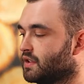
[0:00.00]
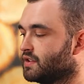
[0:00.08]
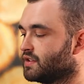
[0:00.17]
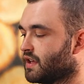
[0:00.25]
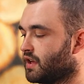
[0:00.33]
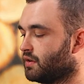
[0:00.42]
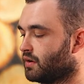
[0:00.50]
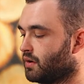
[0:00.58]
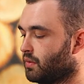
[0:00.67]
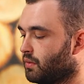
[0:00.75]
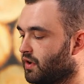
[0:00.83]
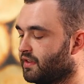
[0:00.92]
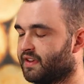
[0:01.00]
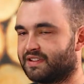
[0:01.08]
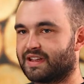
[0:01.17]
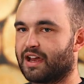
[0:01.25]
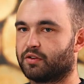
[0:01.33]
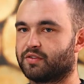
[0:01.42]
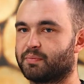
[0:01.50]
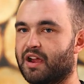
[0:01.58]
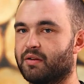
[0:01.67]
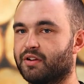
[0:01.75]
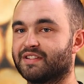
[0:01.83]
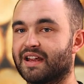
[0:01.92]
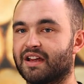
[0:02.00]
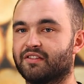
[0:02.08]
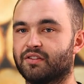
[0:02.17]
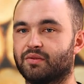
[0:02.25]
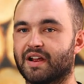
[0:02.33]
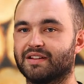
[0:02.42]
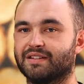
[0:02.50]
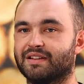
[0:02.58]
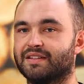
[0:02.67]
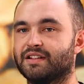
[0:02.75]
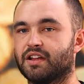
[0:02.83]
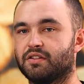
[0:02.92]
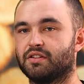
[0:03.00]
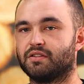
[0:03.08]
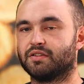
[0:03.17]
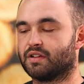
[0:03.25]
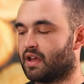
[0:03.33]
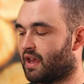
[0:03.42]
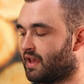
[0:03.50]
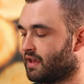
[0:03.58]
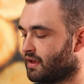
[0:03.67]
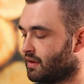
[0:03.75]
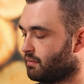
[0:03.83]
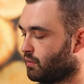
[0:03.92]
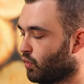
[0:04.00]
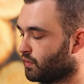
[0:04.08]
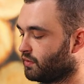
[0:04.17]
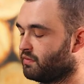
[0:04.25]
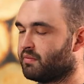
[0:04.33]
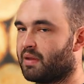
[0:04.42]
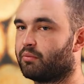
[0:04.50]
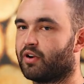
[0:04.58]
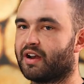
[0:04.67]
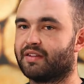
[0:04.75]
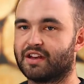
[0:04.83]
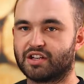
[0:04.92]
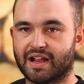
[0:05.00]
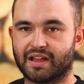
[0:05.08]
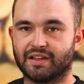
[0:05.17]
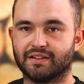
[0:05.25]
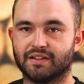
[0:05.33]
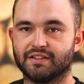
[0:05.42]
So one of the things that helps Paramo stand out from the rest is they don't use a waterproof membrane in their jackets.